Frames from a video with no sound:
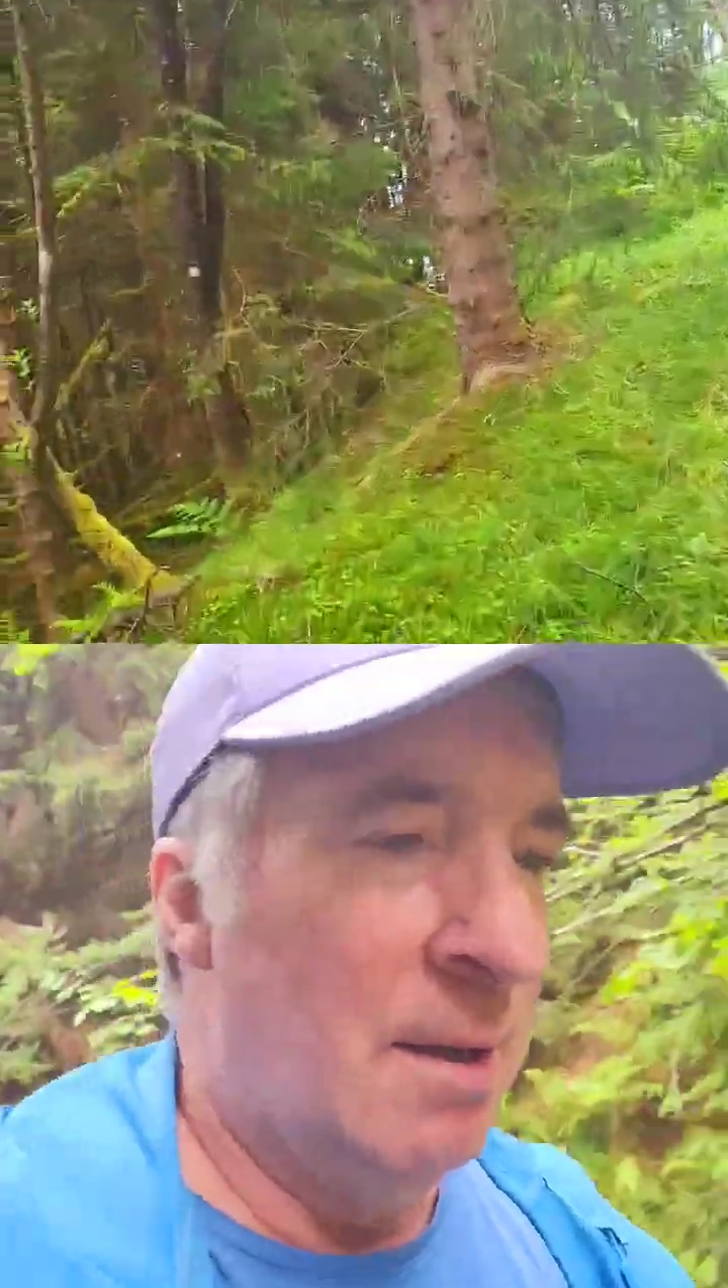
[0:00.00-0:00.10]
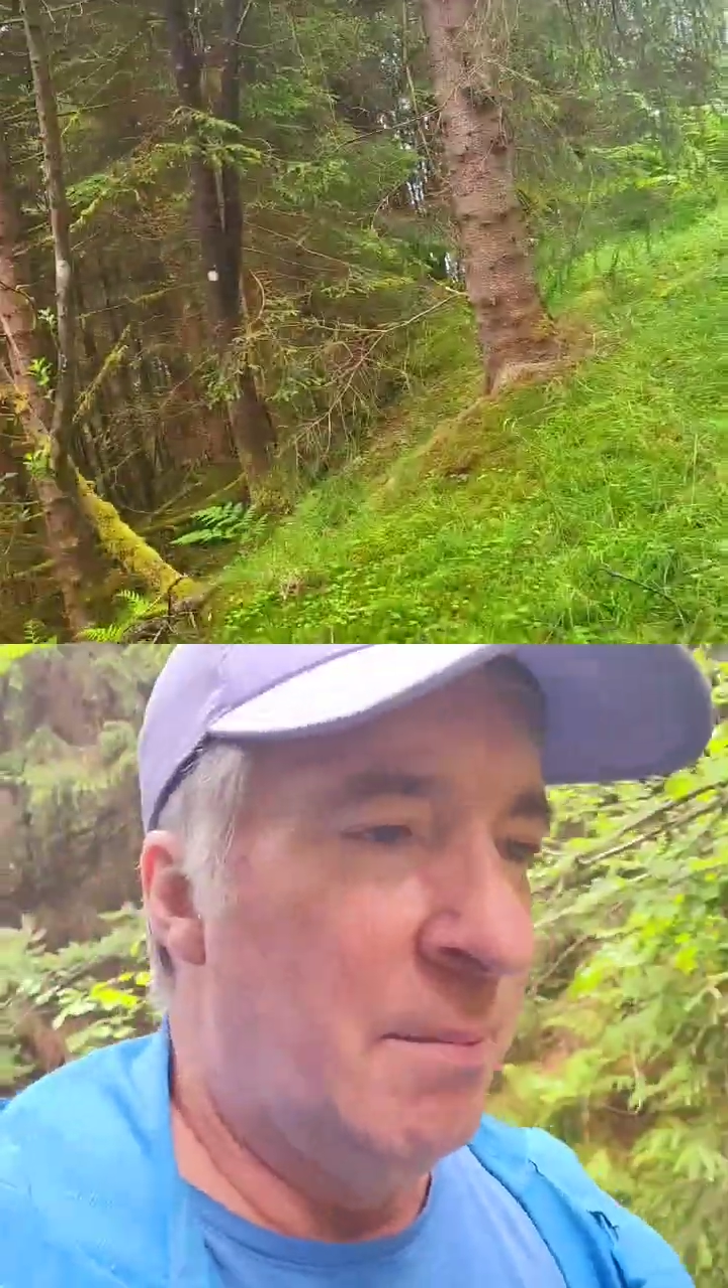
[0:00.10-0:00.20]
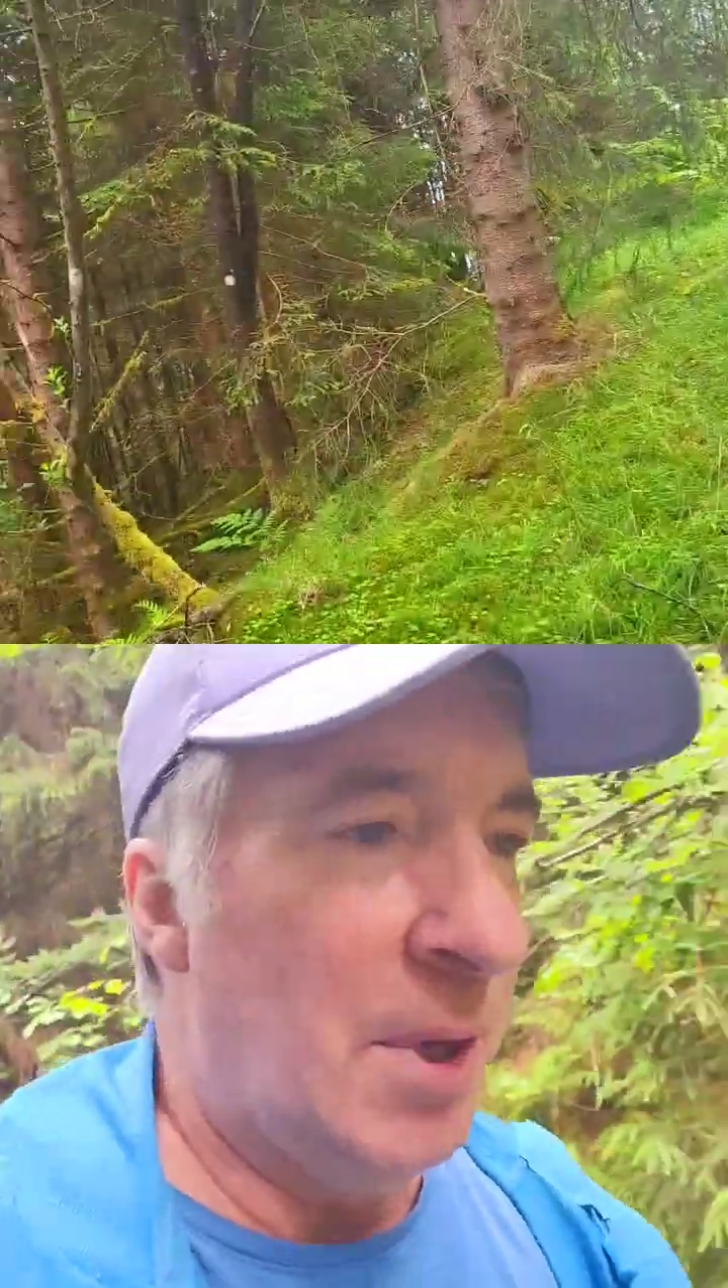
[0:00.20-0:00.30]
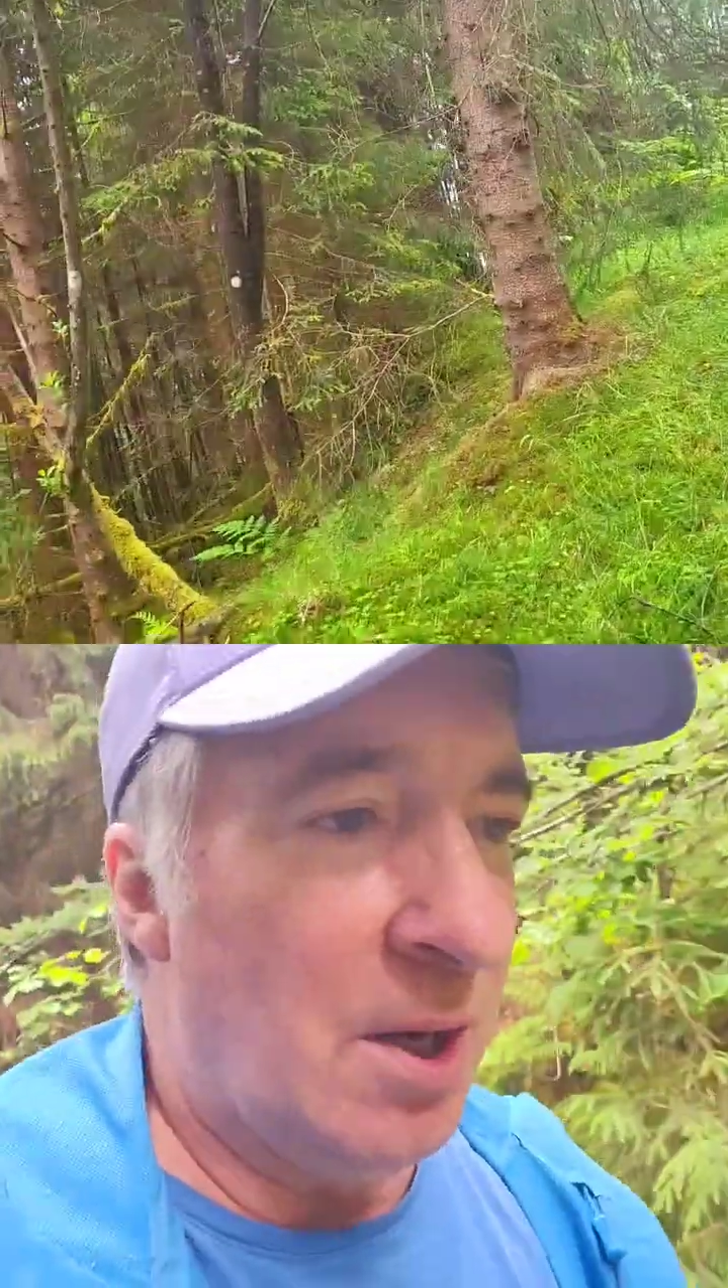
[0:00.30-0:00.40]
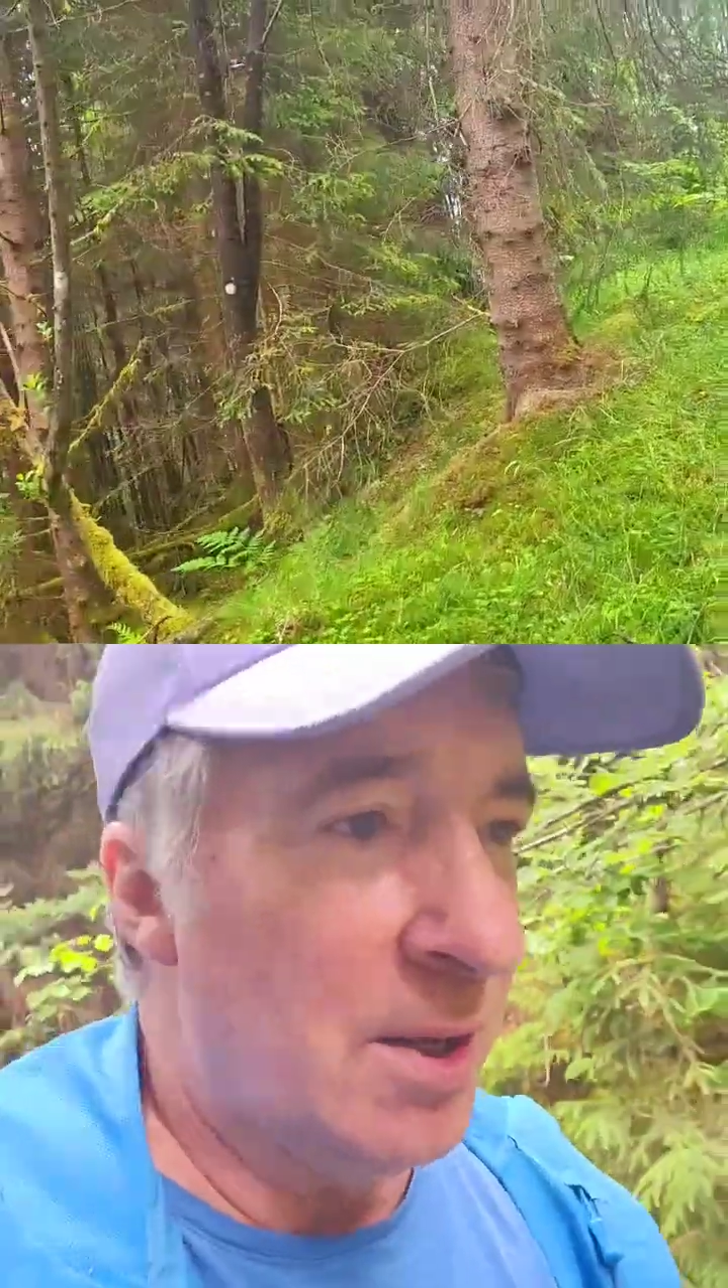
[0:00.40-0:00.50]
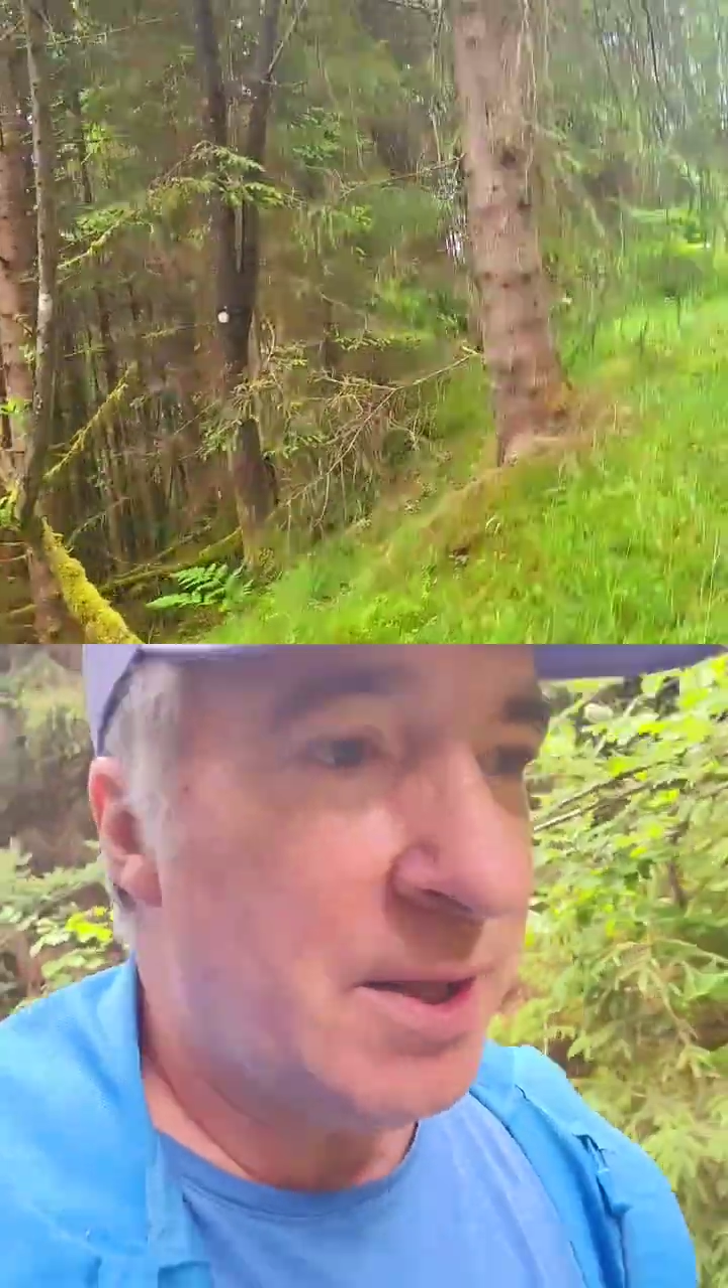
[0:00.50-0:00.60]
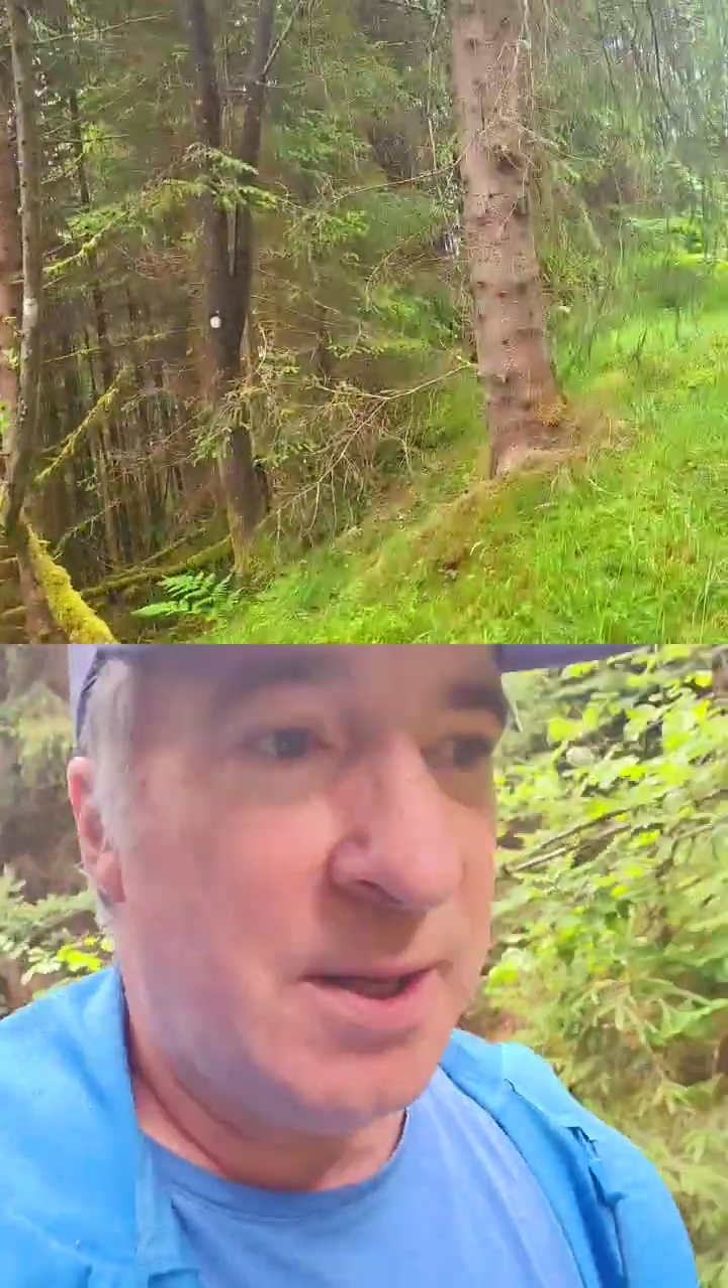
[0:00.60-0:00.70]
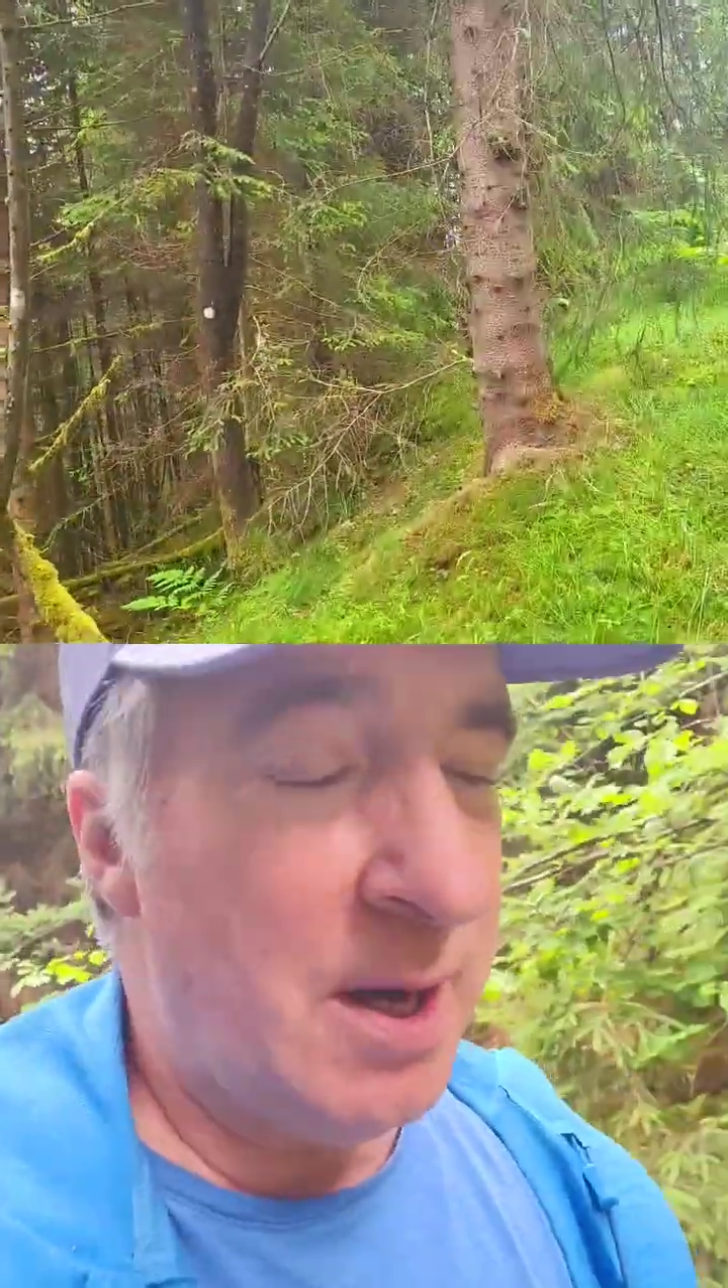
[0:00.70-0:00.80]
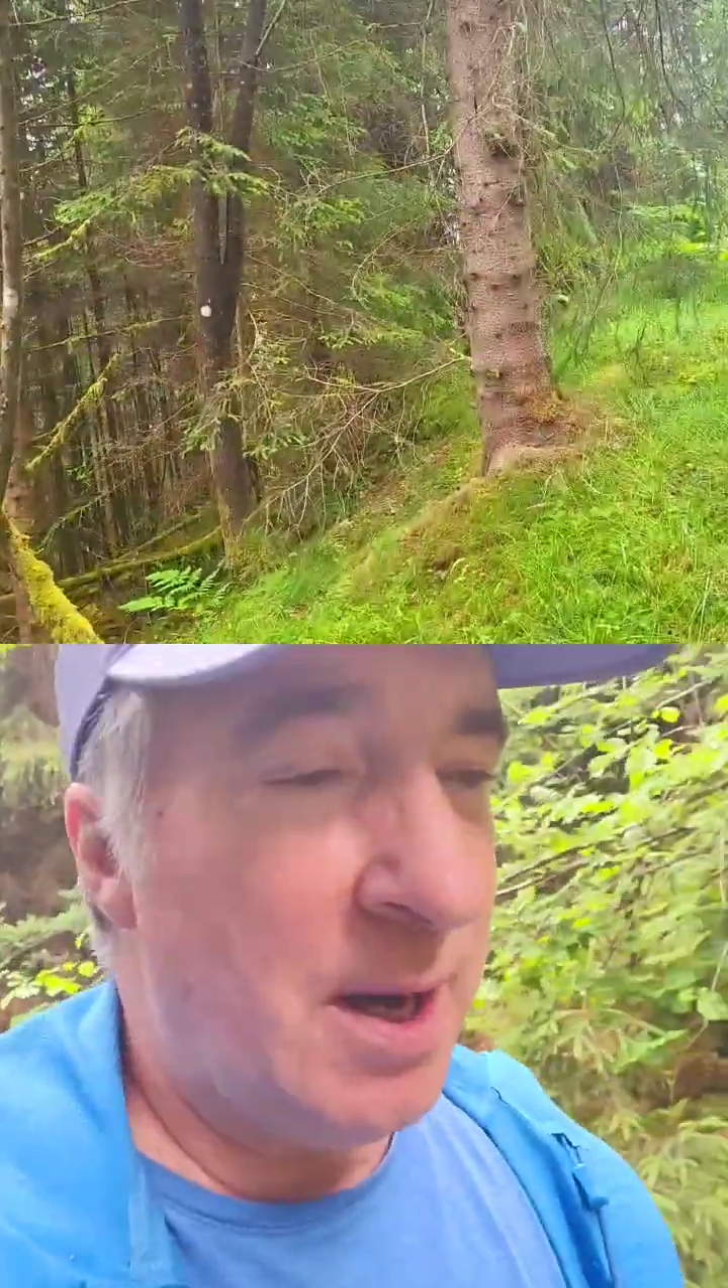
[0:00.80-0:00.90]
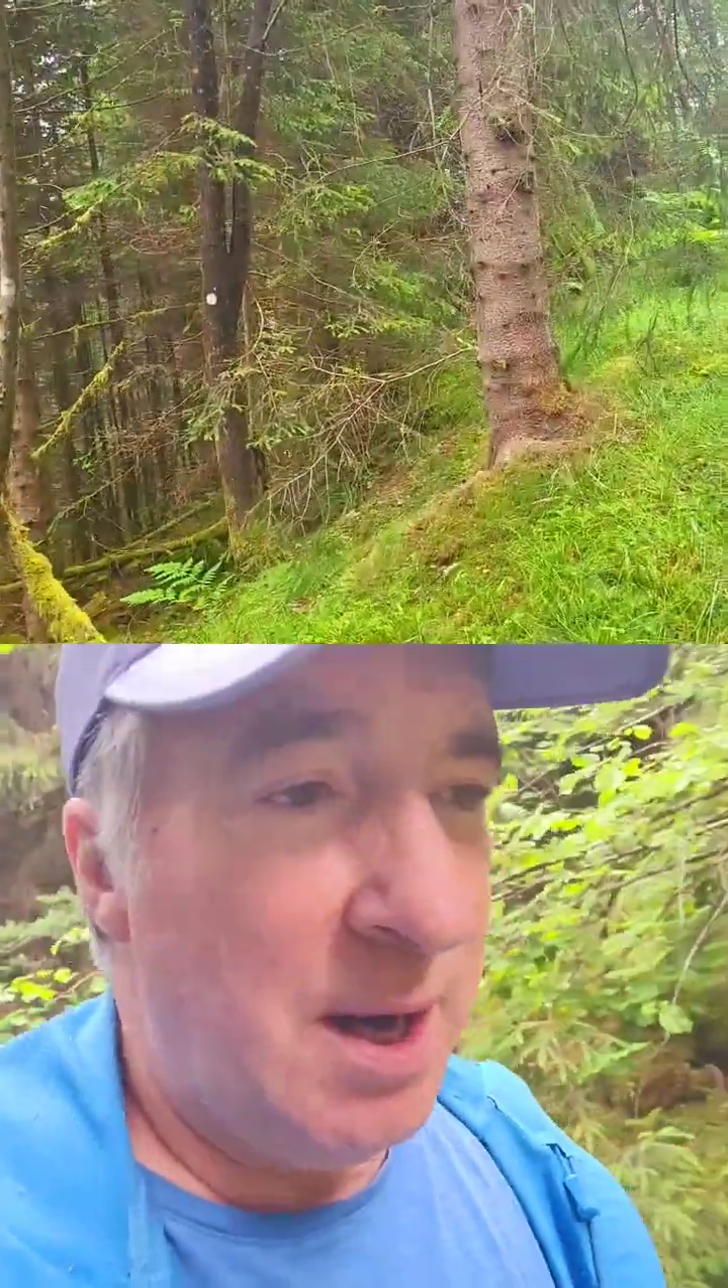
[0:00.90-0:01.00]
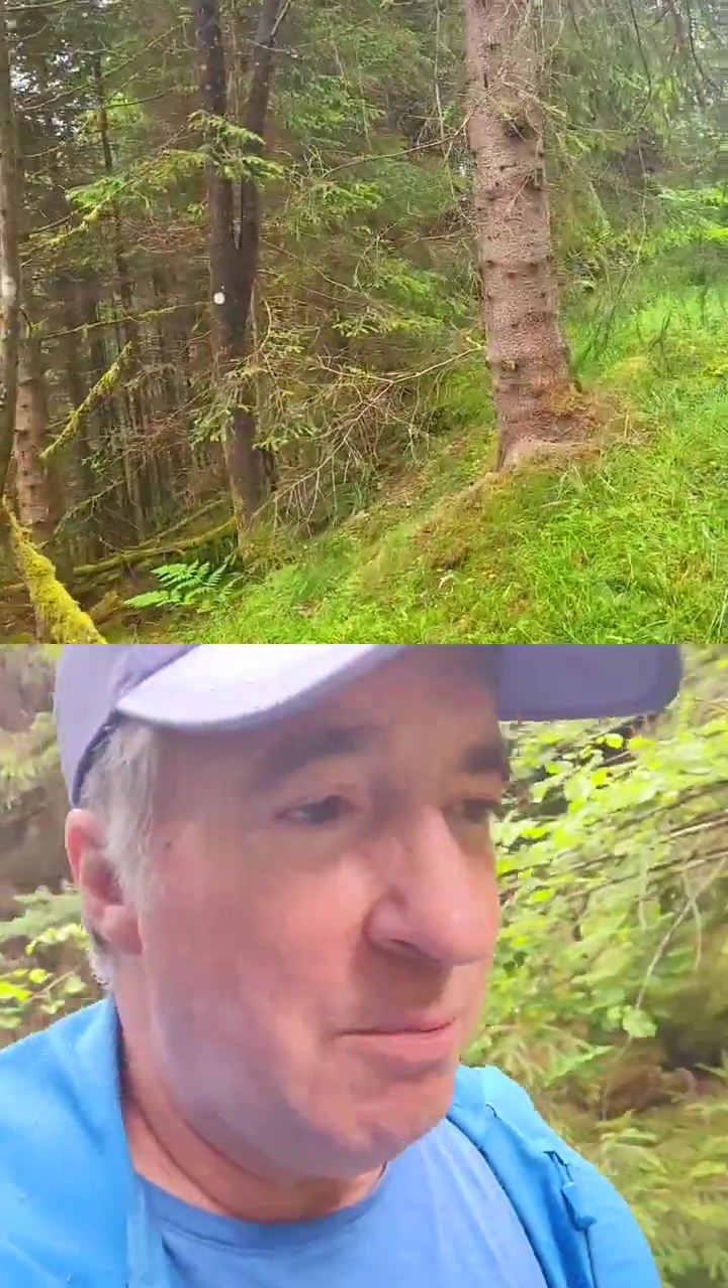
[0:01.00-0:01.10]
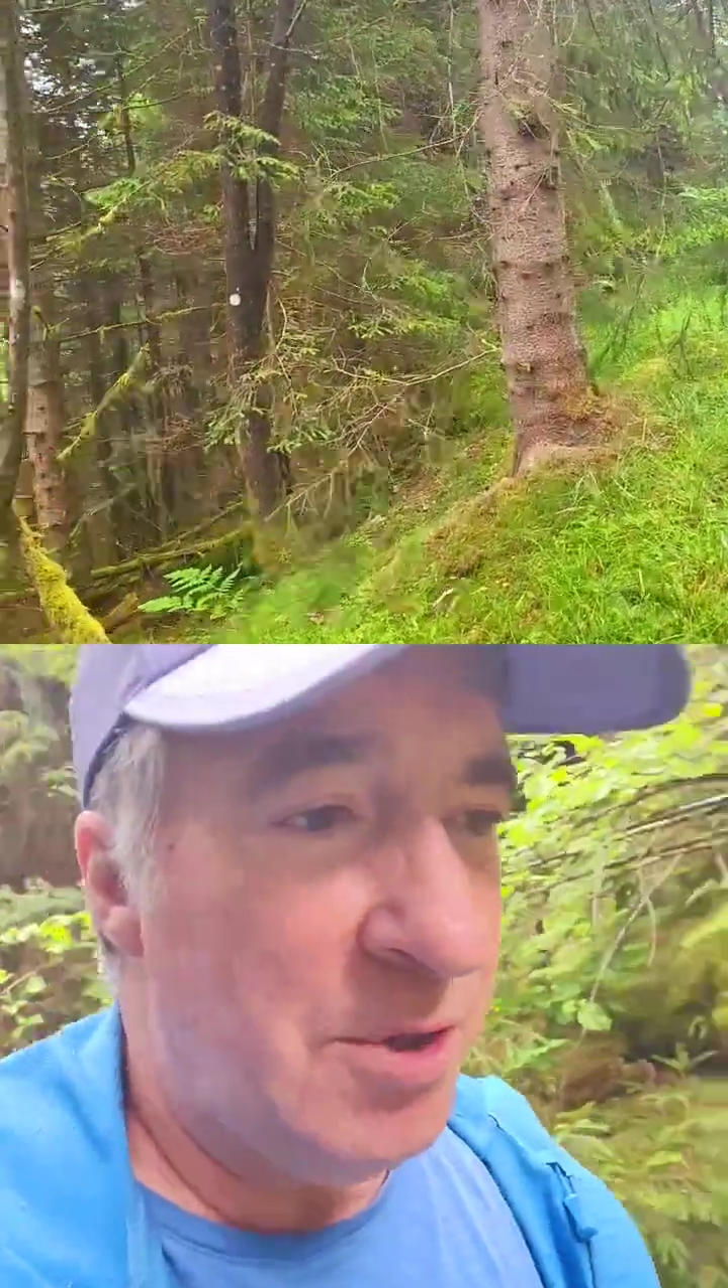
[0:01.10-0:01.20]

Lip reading: because it